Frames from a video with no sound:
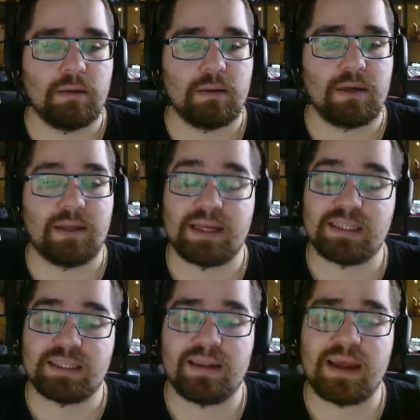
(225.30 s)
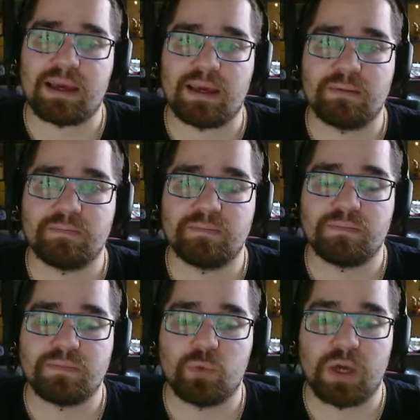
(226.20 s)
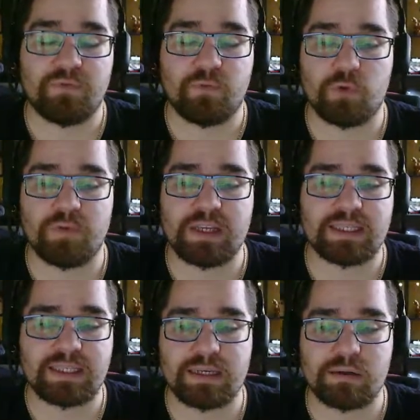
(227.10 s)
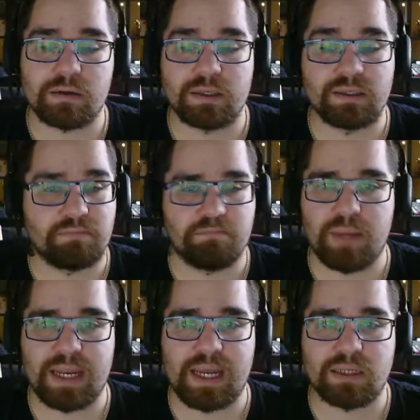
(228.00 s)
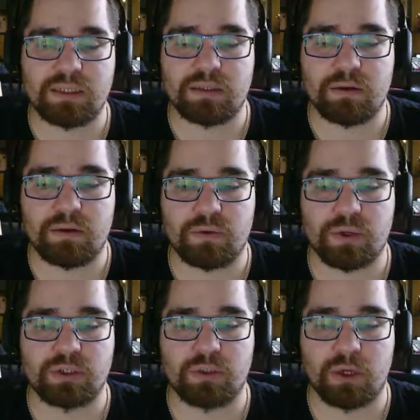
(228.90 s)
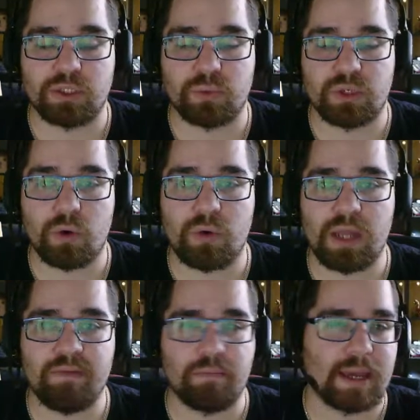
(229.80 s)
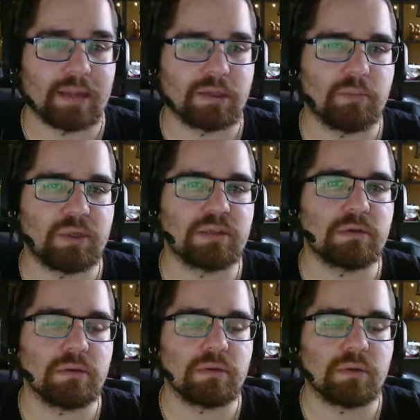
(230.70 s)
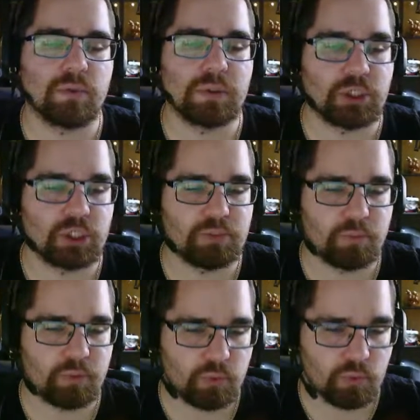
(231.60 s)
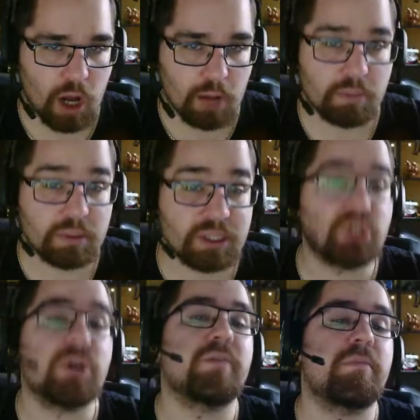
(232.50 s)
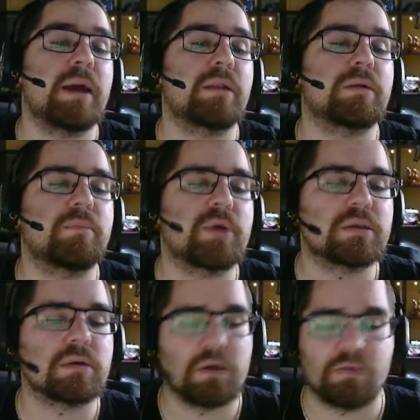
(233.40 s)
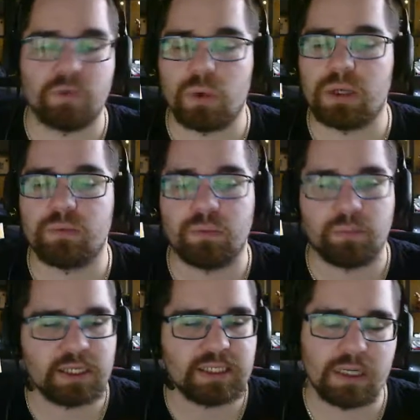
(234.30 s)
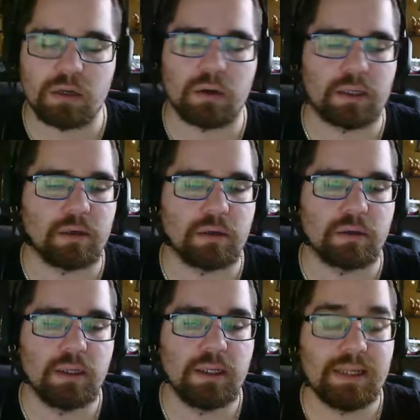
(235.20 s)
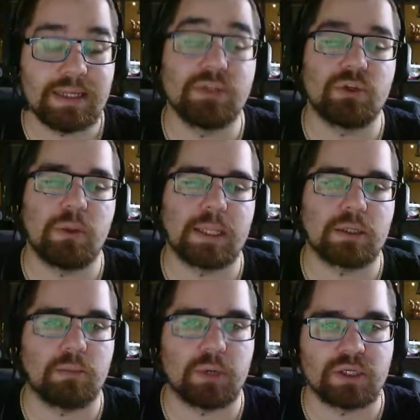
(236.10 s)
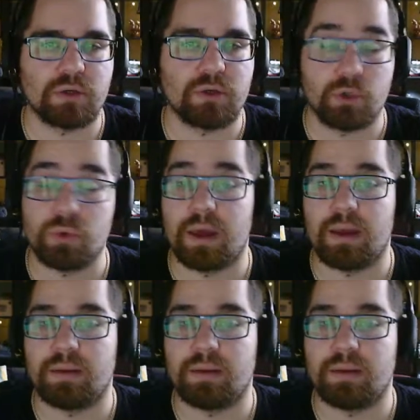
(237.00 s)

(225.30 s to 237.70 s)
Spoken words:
And that's the deck. We have 4V Seeker because bananas, 3 Ultra Balls. We don't have a Battle Compressor. We probably should have a Battle Compressor. If you want to replace any card here into a Battle Compressor, do that.